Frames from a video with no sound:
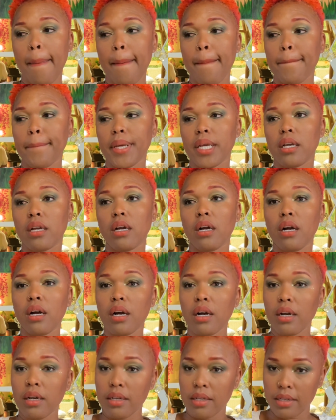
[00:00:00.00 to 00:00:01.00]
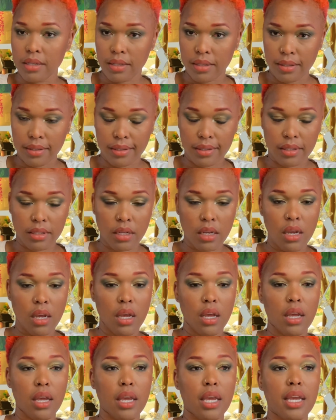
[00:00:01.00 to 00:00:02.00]
because
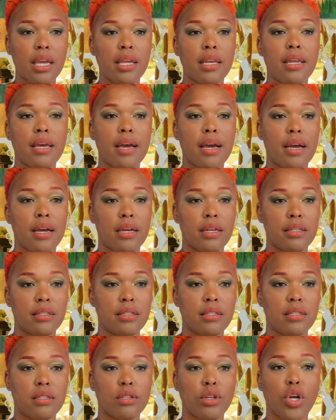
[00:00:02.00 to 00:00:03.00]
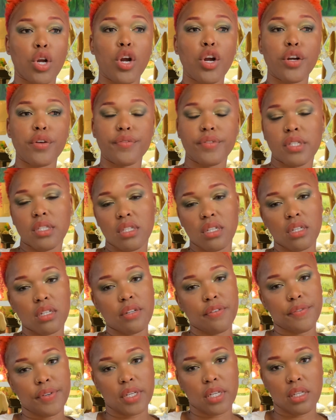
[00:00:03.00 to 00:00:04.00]
it has curved
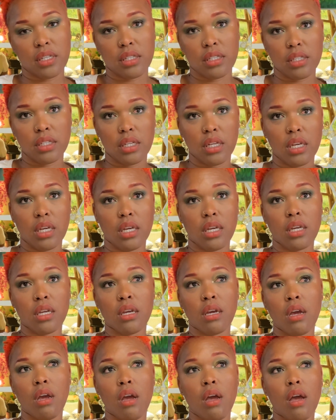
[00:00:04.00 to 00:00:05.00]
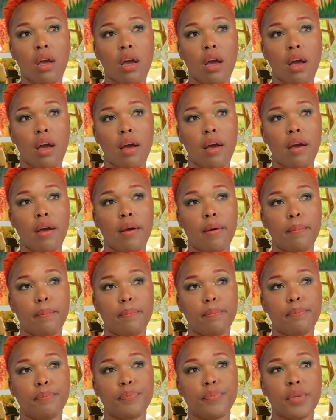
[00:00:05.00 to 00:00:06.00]
significantly
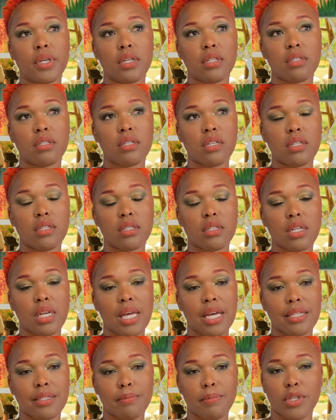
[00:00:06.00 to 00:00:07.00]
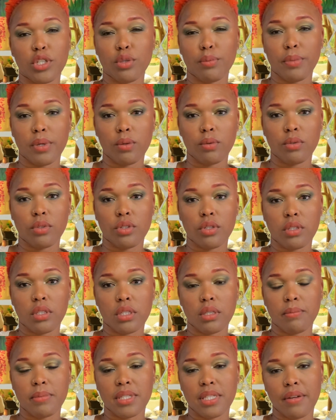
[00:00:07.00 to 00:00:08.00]
since the last measurement, which was
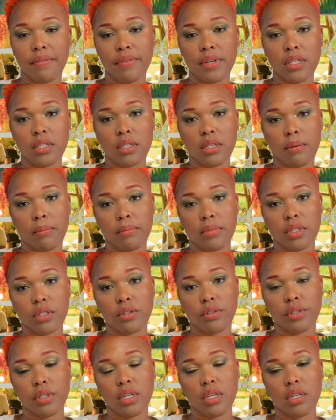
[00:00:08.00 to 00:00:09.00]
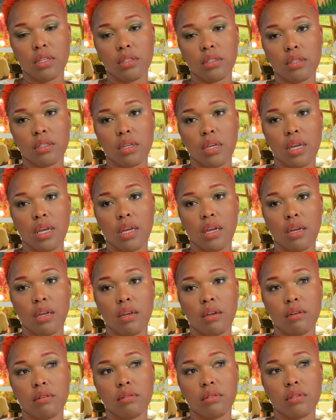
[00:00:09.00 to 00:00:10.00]
some 70 something degrees,
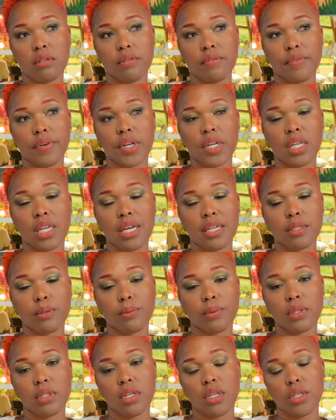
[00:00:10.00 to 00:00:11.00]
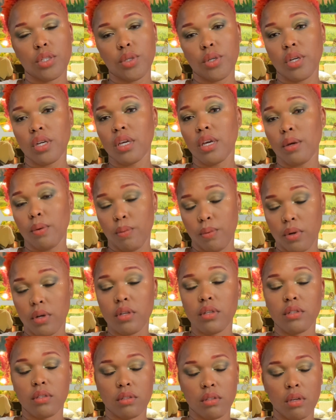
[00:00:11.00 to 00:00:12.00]
and the very last one they took, it
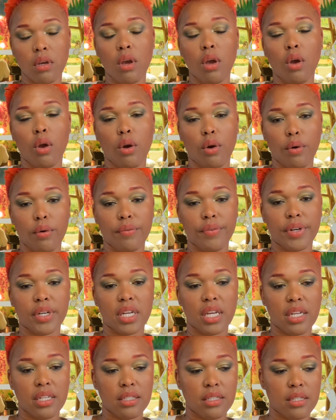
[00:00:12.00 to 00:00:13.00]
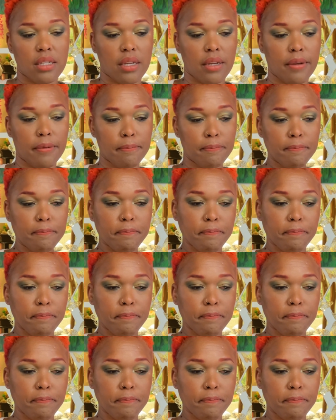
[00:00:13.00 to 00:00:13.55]
was over 90.